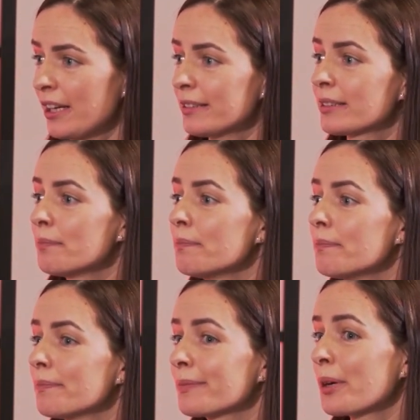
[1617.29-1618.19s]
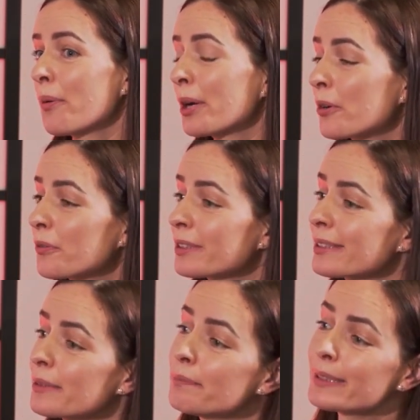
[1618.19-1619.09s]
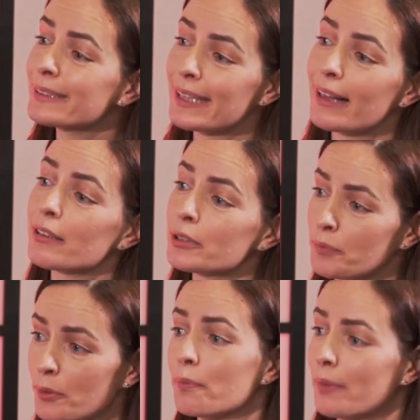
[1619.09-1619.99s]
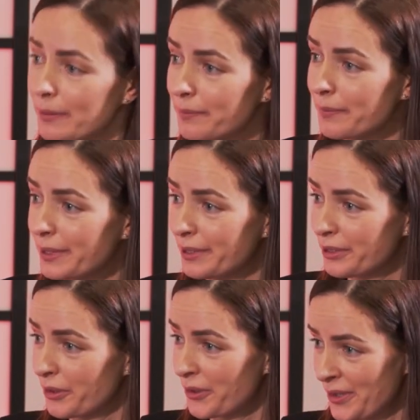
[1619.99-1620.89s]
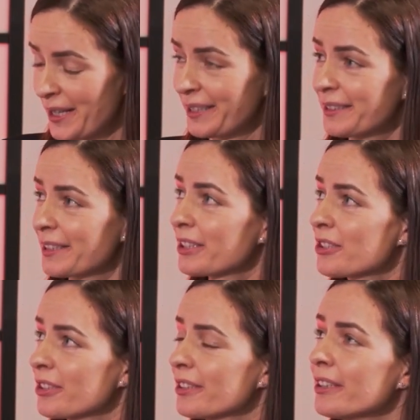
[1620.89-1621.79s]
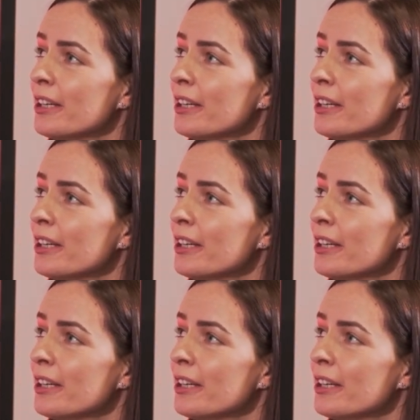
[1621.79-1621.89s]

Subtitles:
and quite often somebody else's problem in the organization.